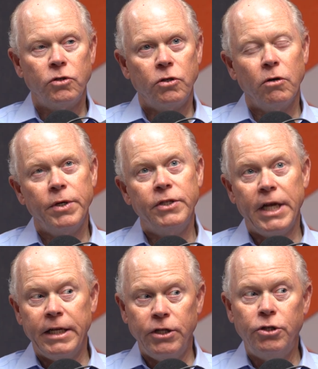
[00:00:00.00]
So it's
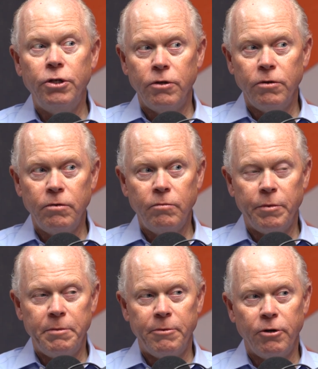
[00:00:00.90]
82 when
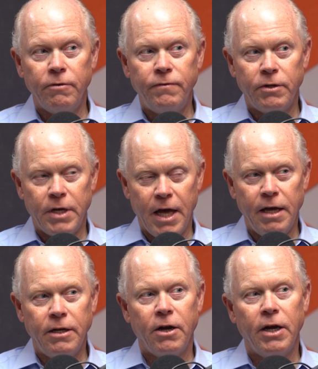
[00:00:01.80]
we moved.
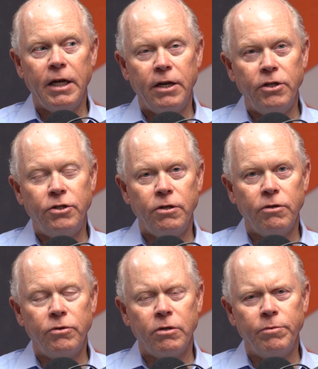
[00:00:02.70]
Okay. All right. 82.
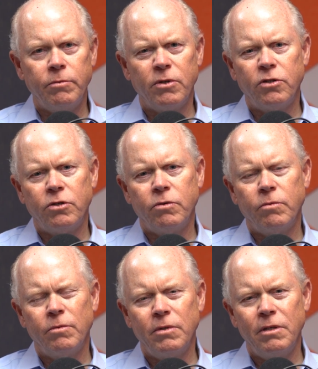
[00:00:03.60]
So we were
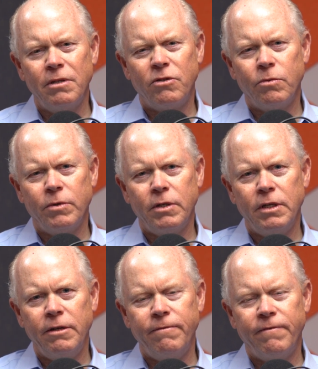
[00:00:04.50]

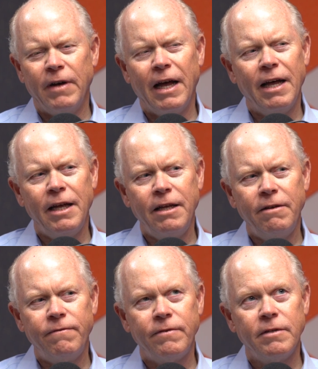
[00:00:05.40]
25,
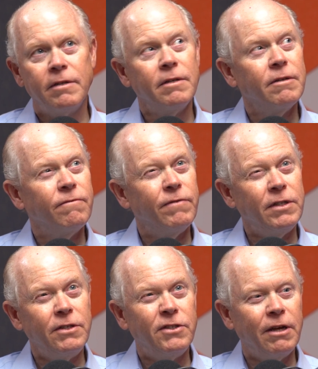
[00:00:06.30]

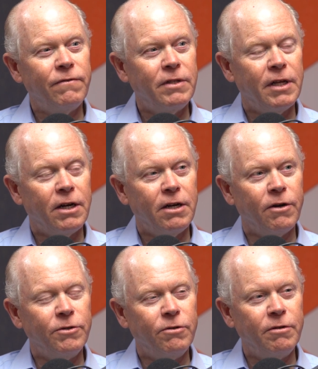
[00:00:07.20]
57. I don't
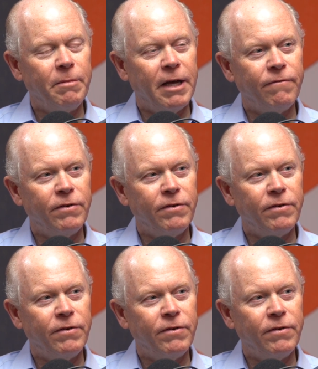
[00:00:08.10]
know. Do the math.